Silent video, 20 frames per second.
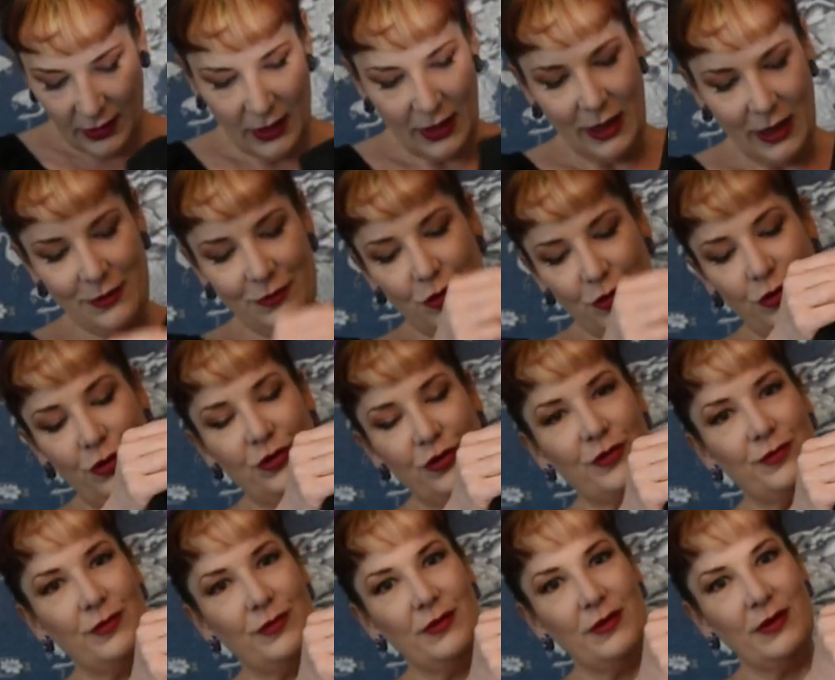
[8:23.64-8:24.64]
And of
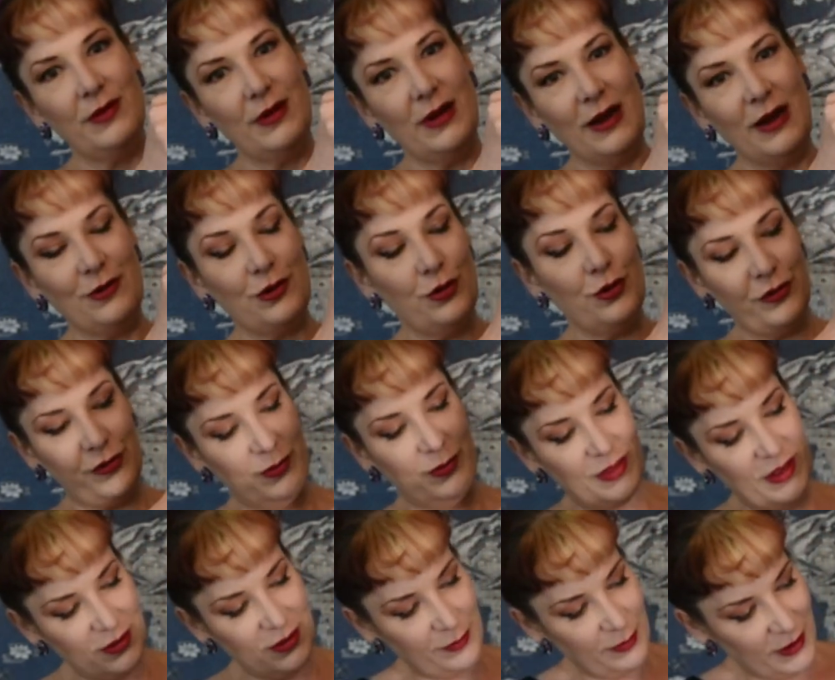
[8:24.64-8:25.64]
course, with
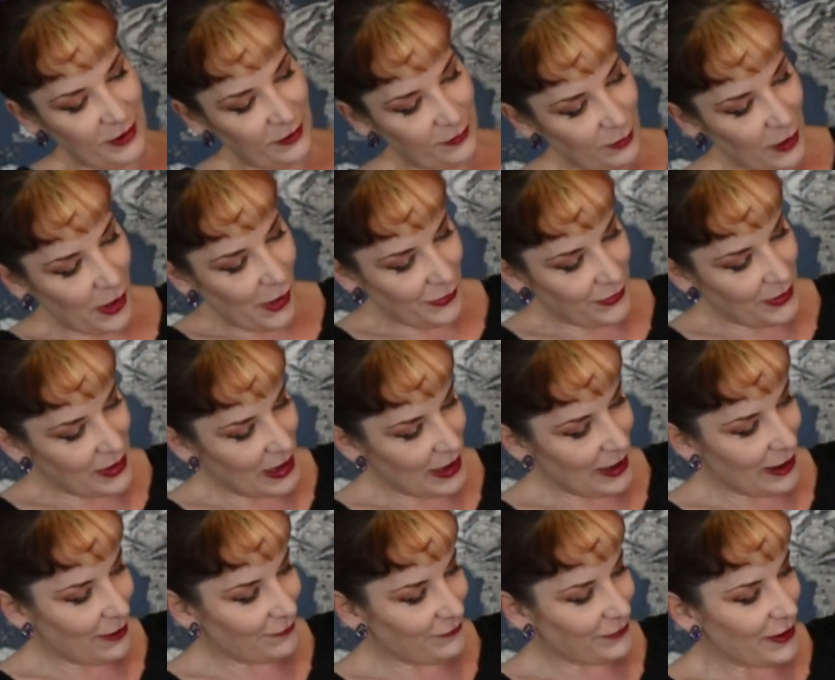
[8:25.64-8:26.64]
this one as well, you
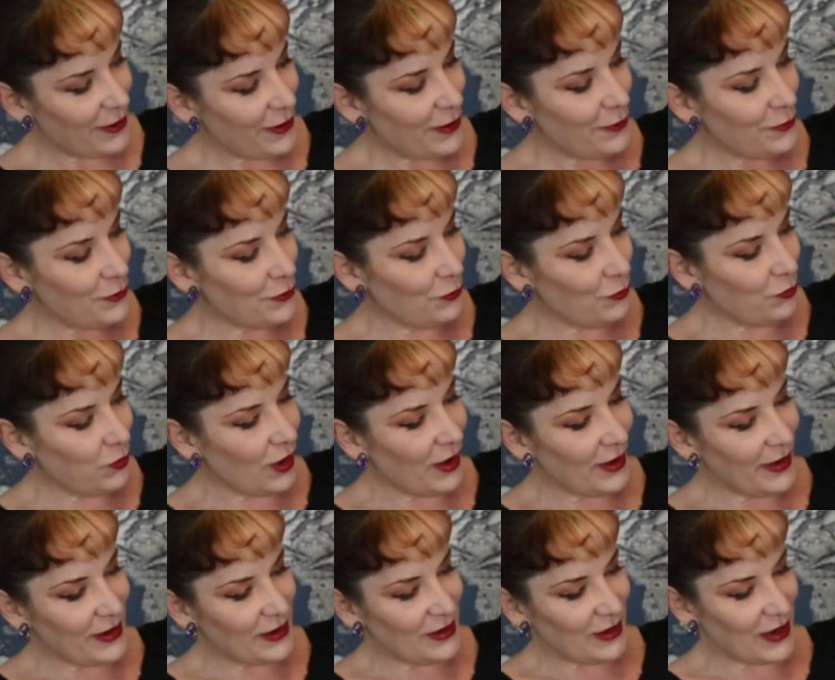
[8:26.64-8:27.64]
have the
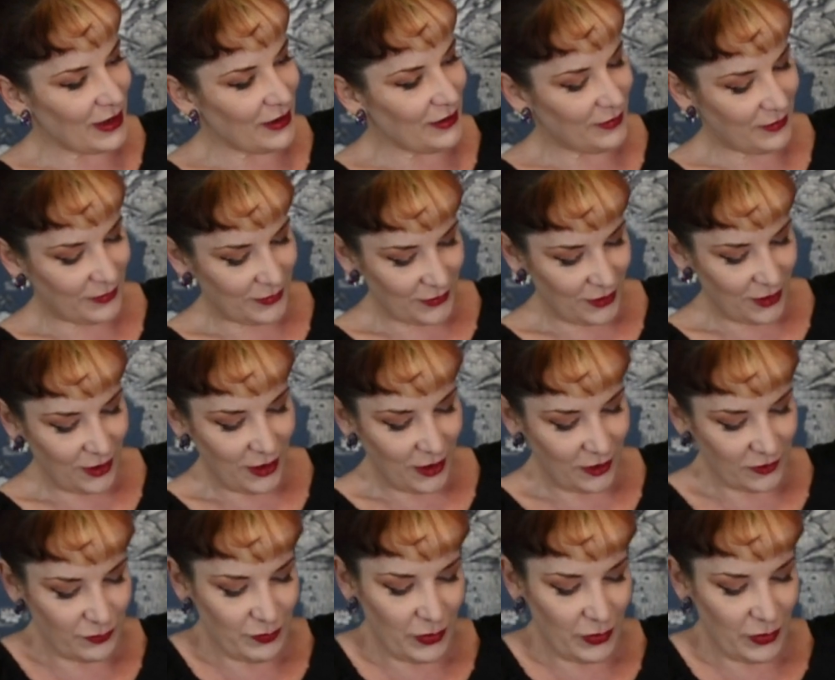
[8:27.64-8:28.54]
wide lace skirts.